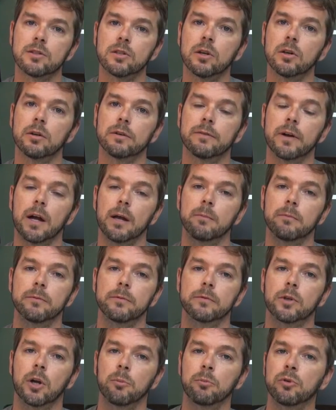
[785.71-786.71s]
So if
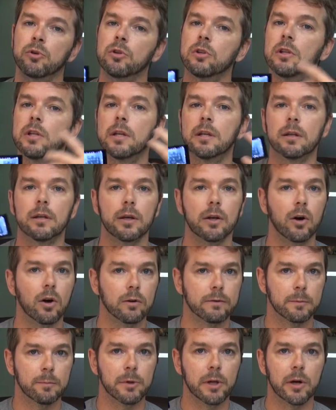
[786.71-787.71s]
I'm completely
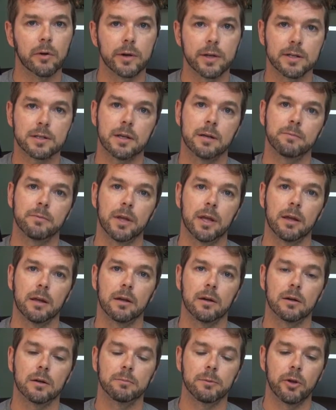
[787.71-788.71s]
overblowing
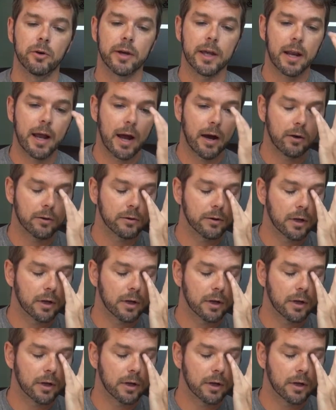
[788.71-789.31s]
something or blowing it out,